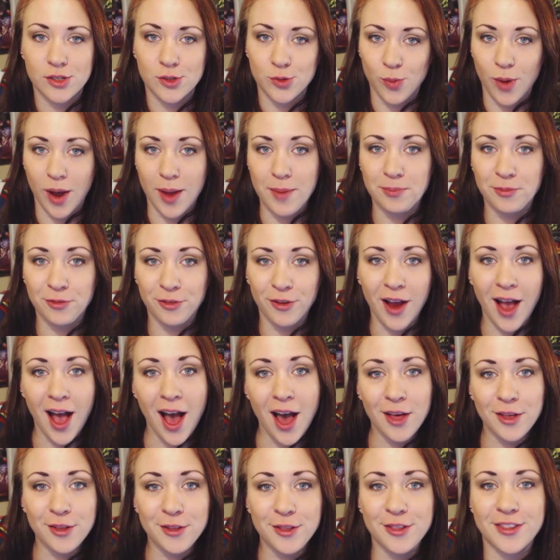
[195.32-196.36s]
Swipe for
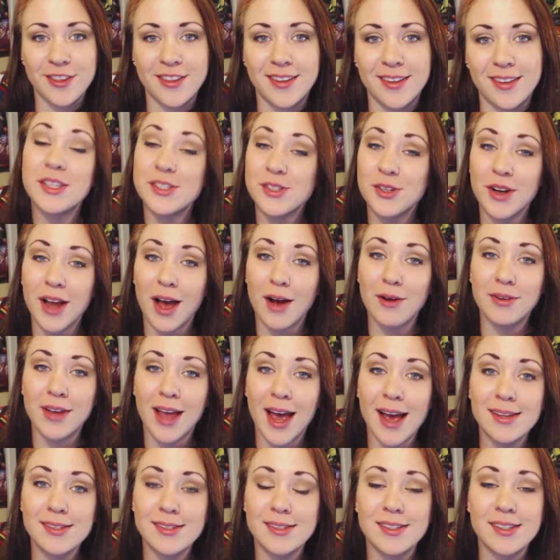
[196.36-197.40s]
health. Blizzard
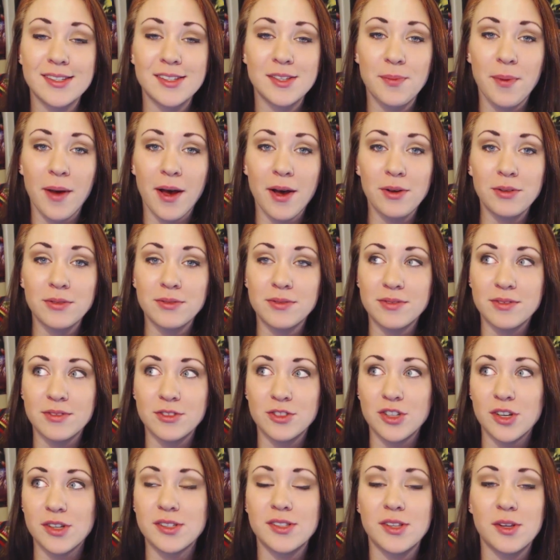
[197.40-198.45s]
Outcasts is about
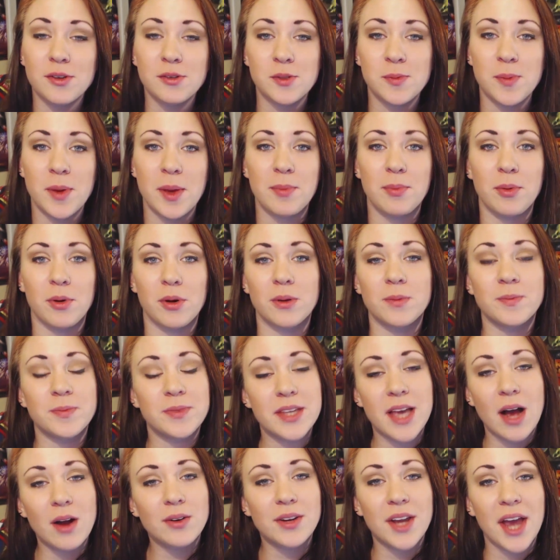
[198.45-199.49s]
just those people,
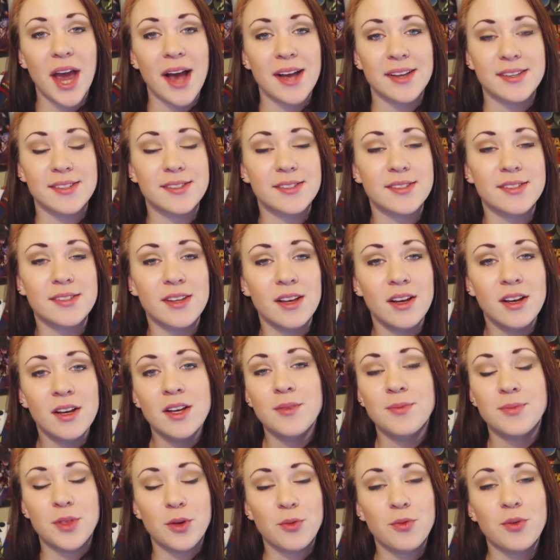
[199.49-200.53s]
the outcasts,
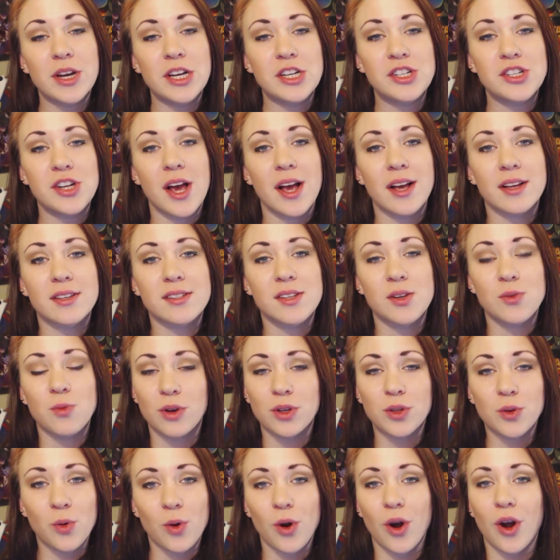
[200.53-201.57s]
the rejects in
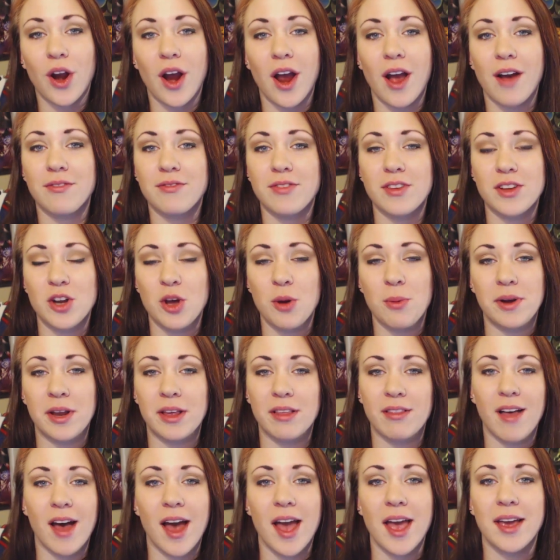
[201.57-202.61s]
World of Warcraft that
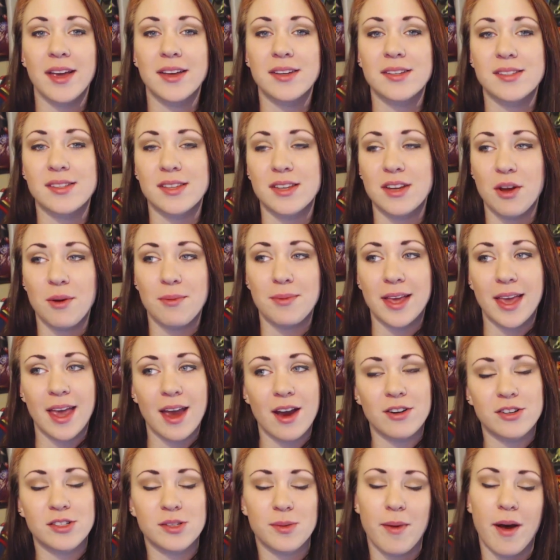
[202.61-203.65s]
nobody likes and nobody
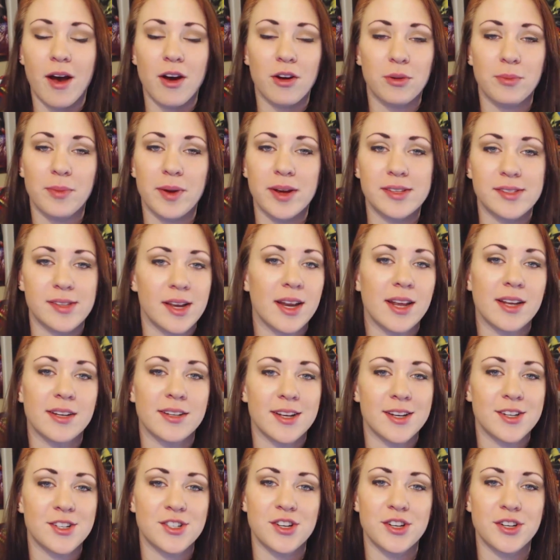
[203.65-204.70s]
cares about or pays any
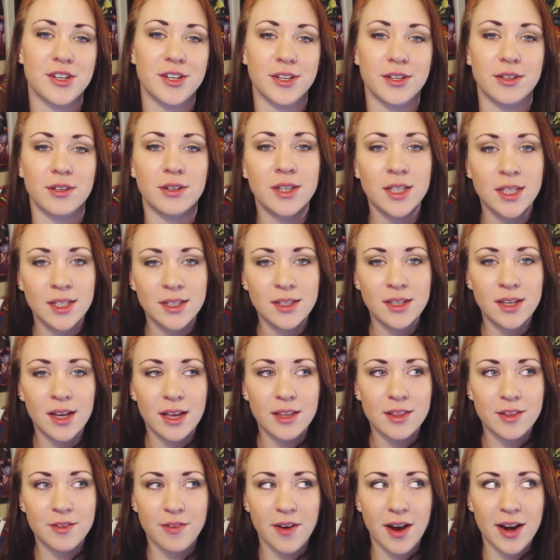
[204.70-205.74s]
attention to,
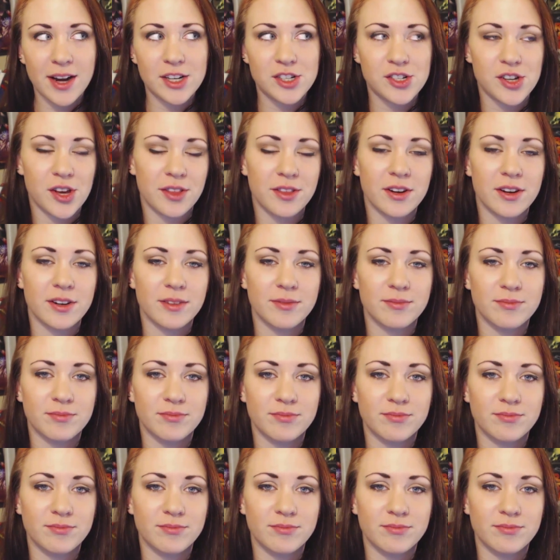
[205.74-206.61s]
and they fight each other